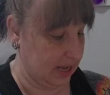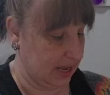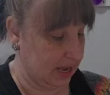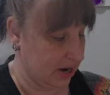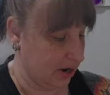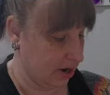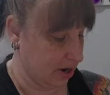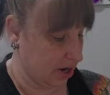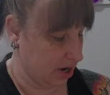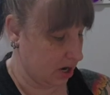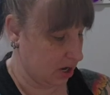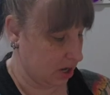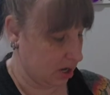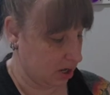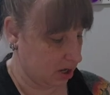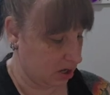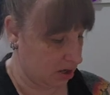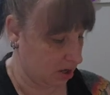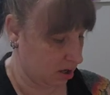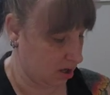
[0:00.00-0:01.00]
here
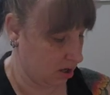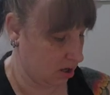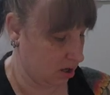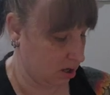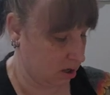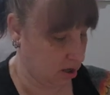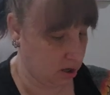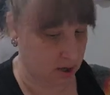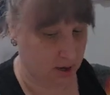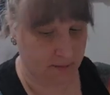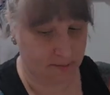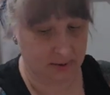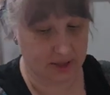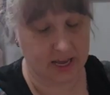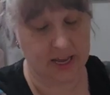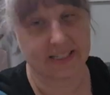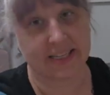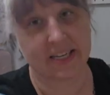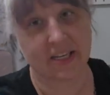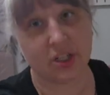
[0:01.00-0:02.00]

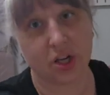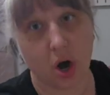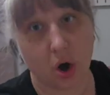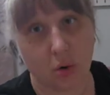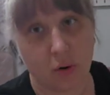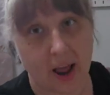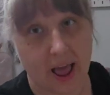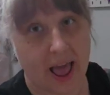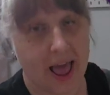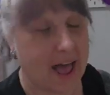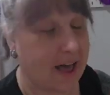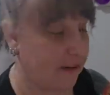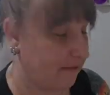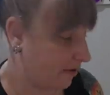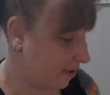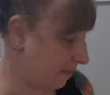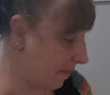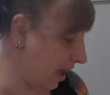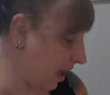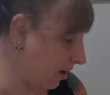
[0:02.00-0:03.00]
because I don't have
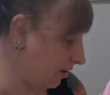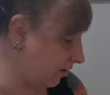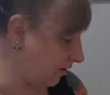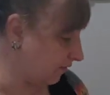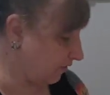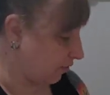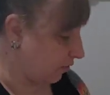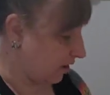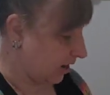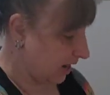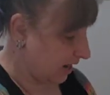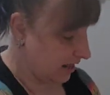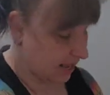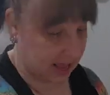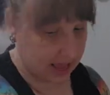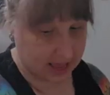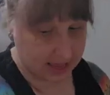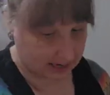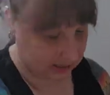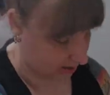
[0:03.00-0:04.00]
a pattern for it
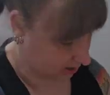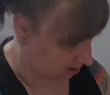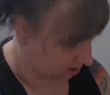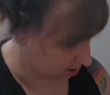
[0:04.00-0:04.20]
yet.